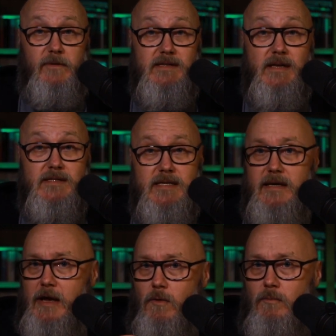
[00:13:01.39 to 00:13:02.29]
He's not
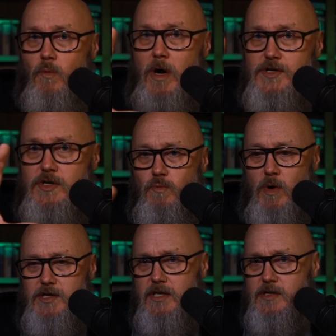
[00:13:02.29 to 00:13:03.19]
saying, hey, watch
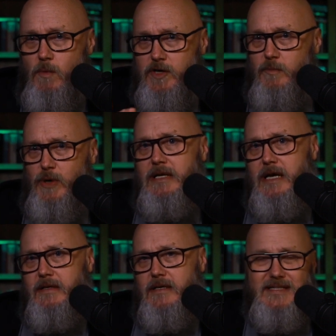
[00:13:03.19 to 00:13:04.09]
this. I want you to pray
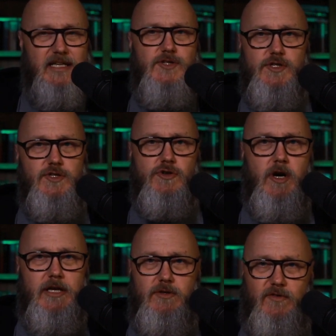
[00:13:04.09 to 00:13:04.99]
like this. He's just
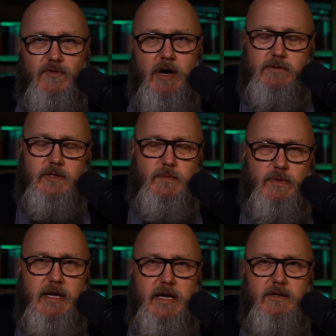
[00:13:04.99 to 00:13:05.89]
talking to the Father. He's
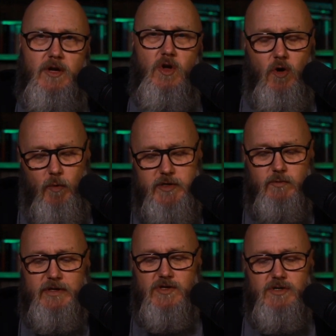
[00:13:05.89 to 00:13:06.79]
praying. Or when
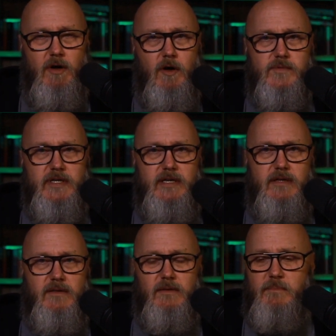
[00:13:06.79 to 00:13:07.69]
you read the Psalms,
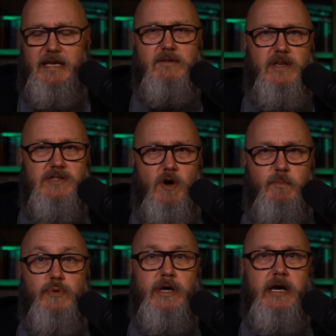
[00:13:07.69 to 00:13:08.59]
many of these are
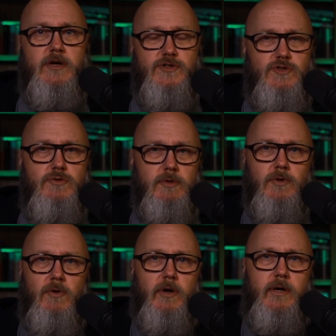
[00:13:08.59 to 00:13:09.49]
prayers to the
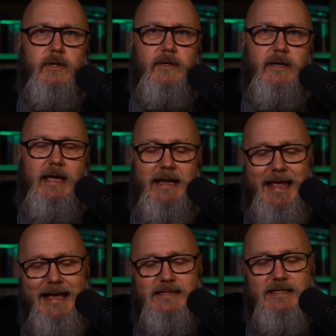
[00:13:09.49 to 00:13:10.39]
Lord.
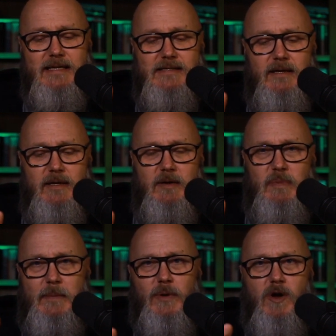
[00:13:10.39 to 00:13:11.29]
And as these
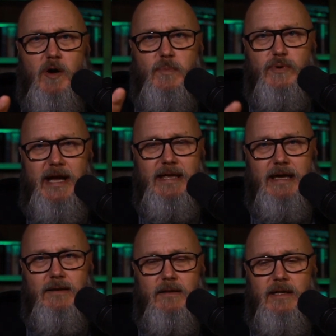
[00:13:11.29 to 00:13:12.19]
people are
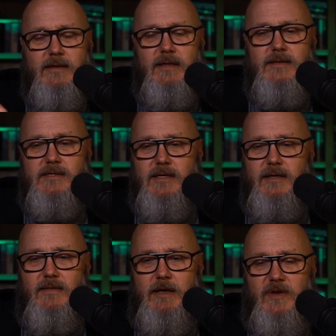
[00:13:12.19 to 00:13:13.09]
praying,
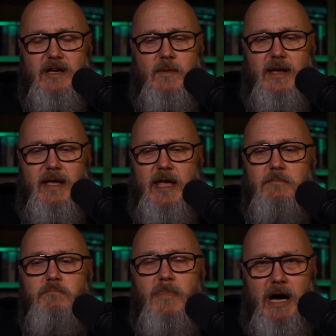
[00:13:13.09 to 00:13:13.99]
they become a
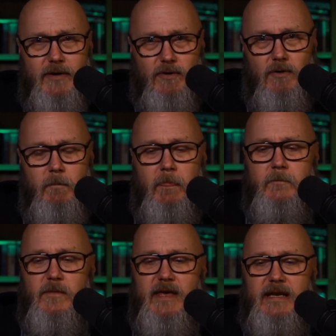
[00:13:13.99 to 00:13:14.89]
model
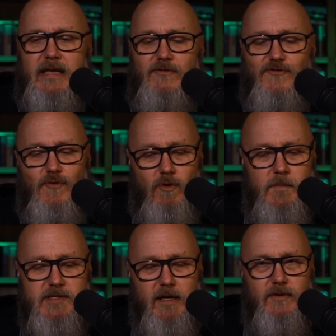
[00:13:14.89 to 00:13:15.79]
that
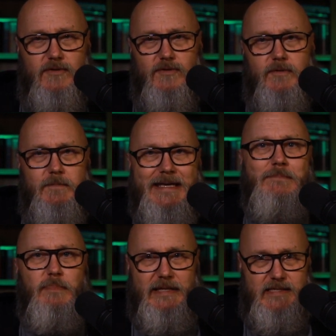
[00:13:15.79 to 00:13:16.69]
informs us
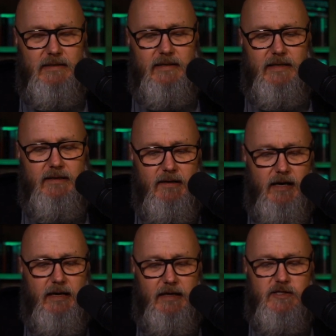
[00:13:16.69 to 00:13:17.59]
implicitly,
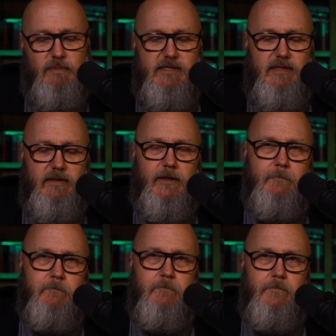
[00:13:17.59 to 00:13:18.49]
not explicitly.
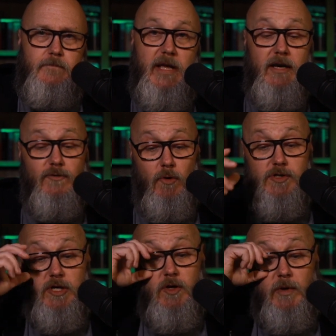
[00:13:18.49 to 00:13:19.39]
And of
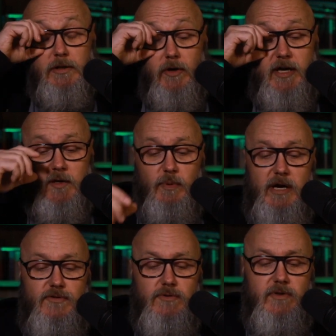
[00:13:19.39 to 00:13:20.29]
course, we learn how to
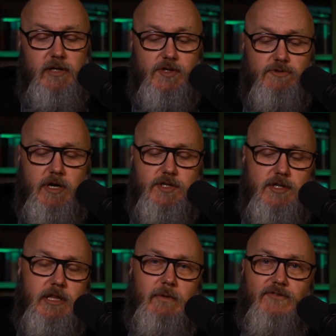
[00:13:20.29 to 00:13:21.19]
pray through the
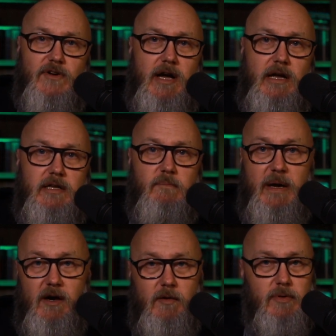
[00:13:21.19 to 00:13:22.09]
instruction that we find in
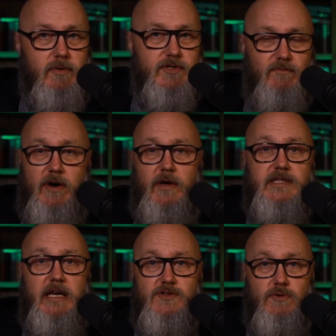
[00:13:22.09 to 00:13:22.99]
parables and
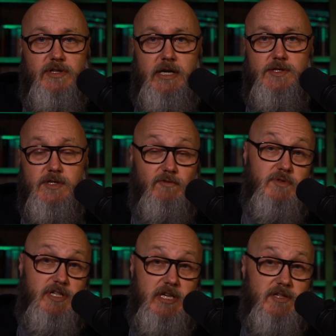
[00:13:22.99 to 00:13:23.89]
various exhortations
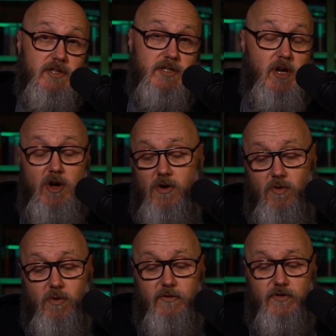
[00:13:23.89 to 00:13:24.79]
from Jesus
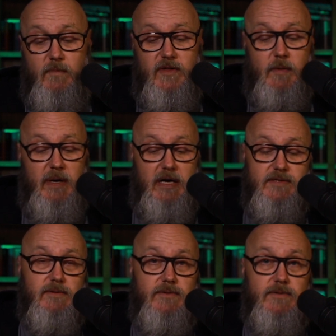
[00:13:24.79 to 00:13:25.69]
or from the
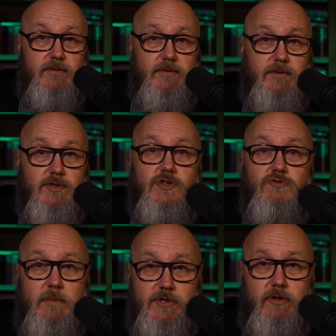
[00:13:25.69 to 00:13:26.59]
apostles.
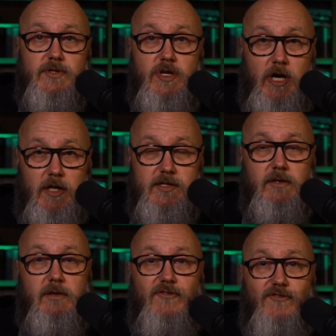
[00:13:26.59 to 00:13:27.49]
Scripture is
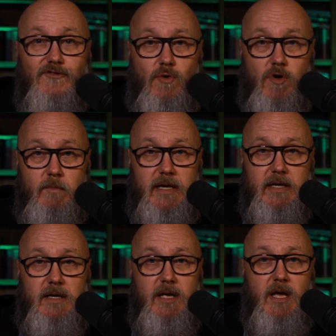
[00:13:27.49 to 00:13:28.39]
constantly
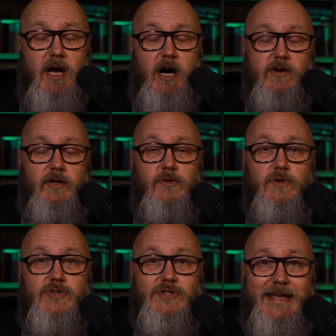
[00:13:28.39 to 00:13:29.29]
forming our
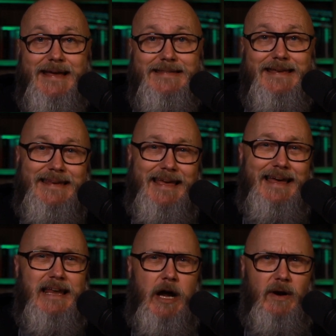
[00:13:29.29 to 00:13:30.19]
understanding
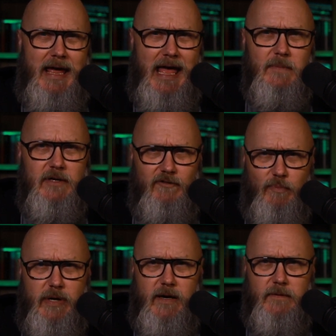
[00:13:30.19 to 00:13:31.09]
and our habit of
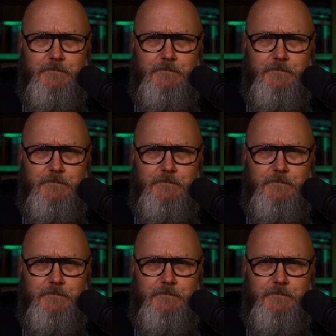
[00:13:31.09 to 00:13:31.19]
prayer.